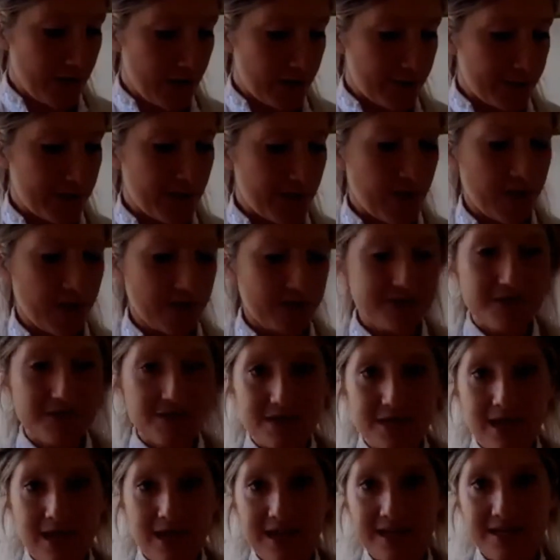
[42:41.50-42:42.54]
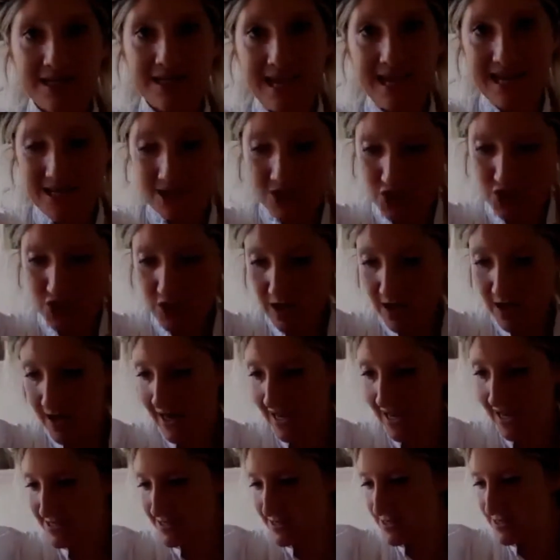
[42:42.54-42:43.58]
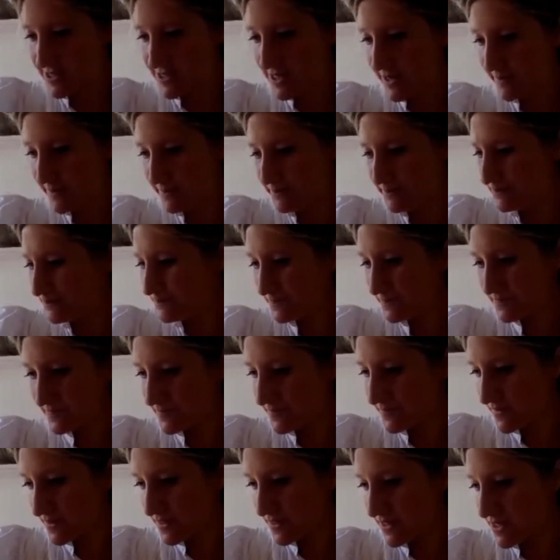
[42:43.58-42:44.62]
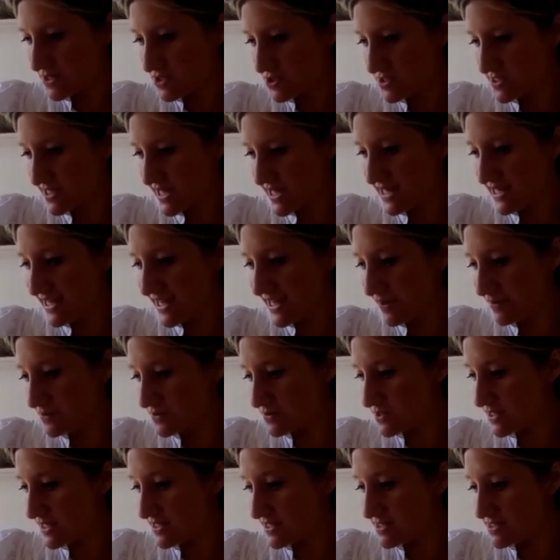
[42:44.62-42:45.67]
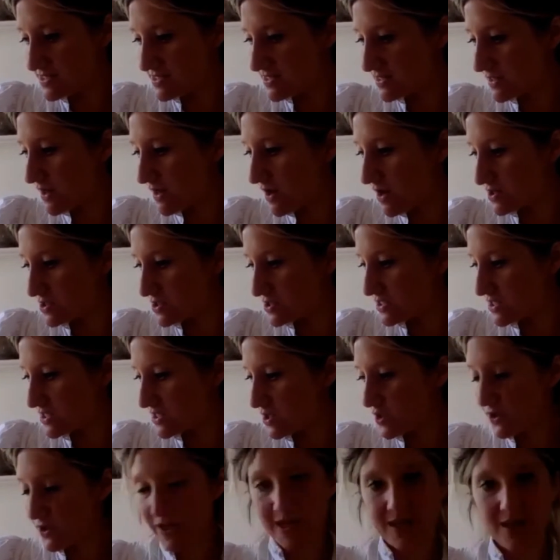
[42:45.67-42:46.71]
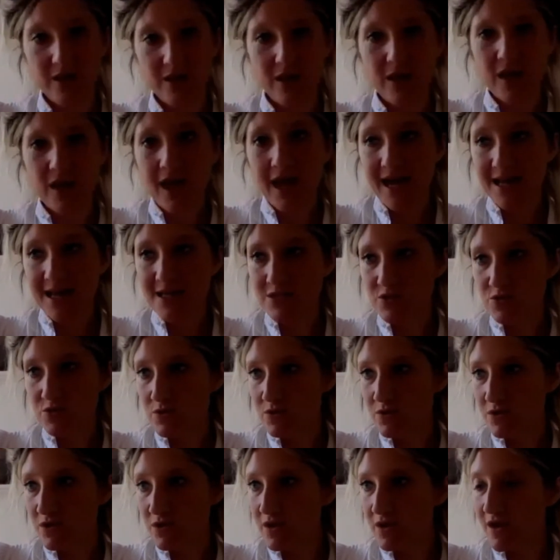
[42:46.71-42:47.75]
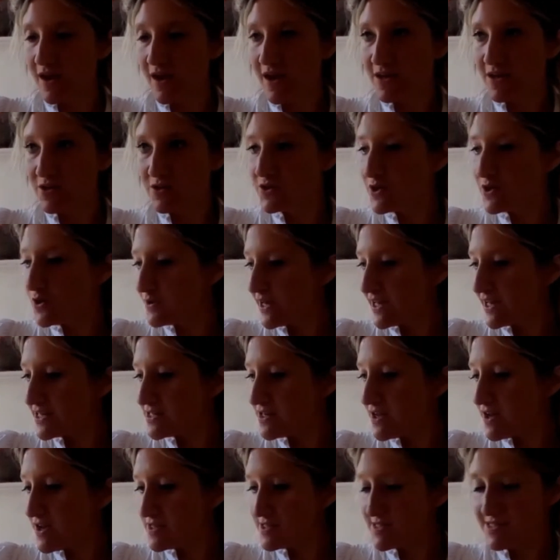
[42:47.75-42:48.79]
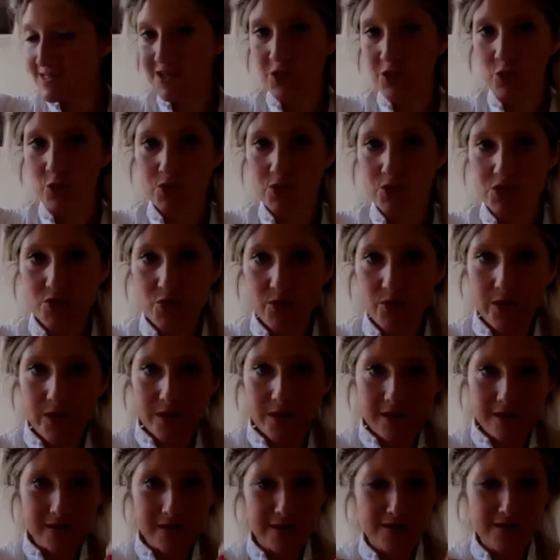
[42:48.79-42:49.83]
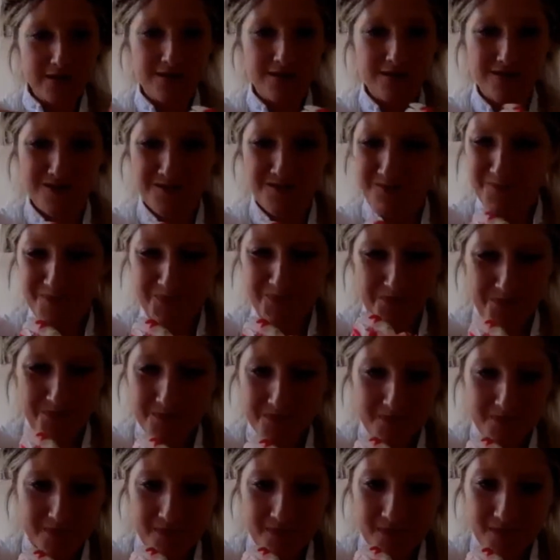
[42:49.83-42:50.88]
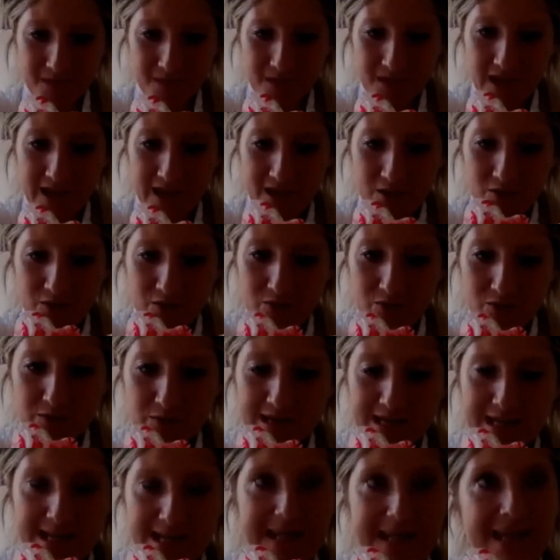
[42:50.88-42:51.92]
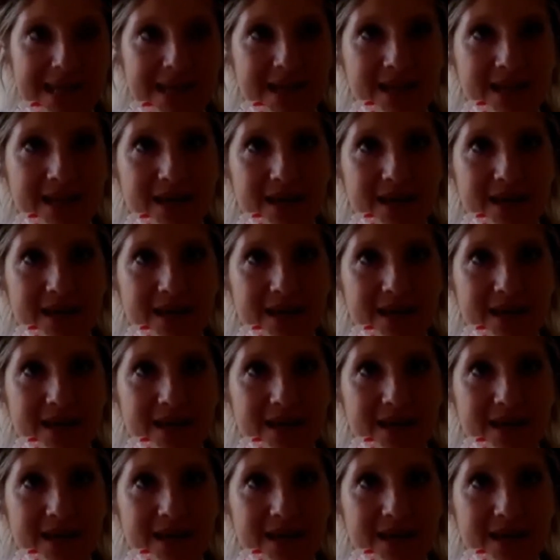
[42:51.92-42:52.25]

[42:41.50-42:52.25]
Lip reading: plants and nature, and just getting out into the garden and looking at, and I don't know, like nursing your soil and like really